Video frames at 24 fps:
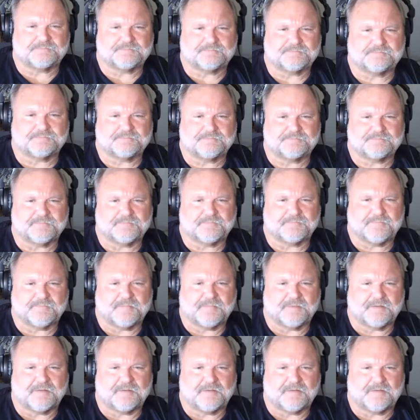
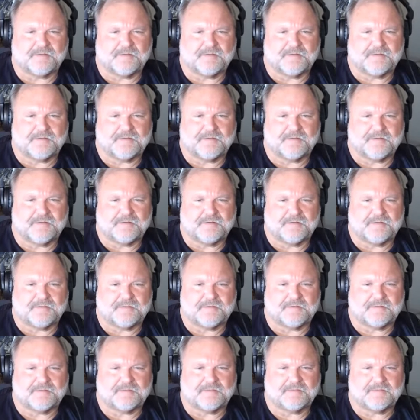
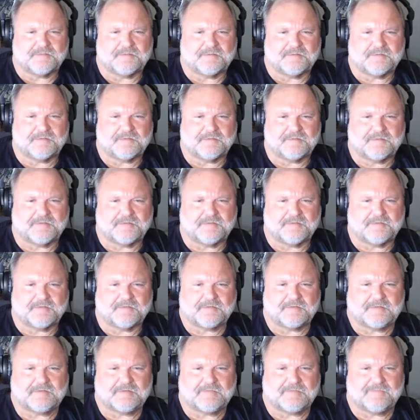
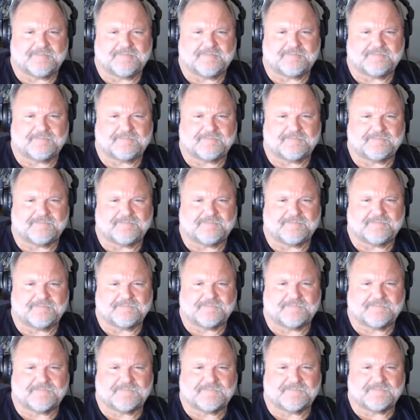
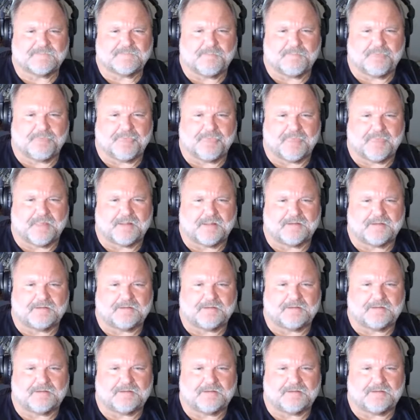No words are spoken by the person on screen.